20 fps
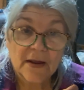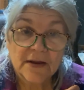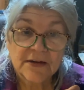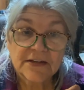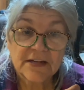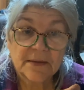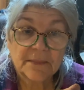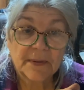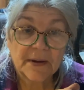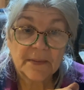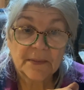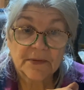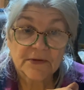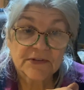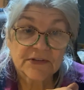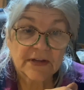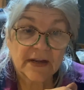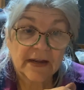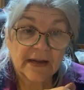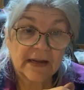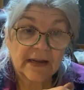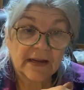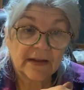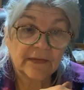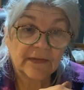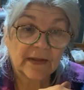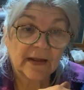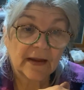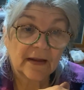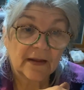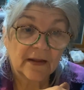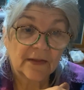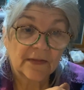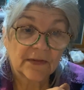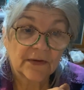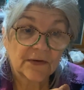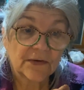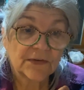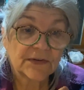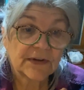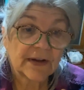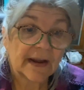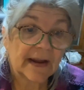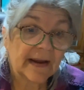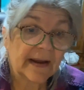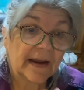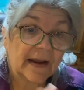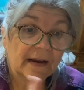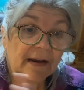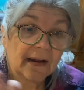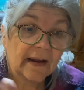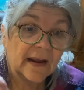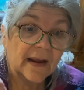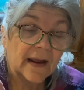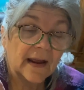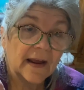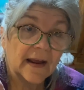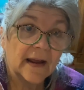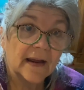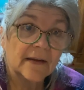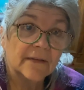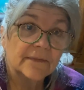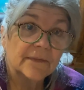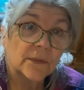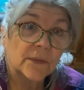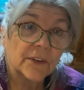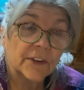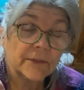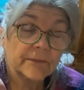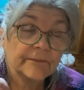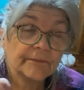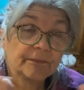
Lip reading: 10 people saying that Thursday at 4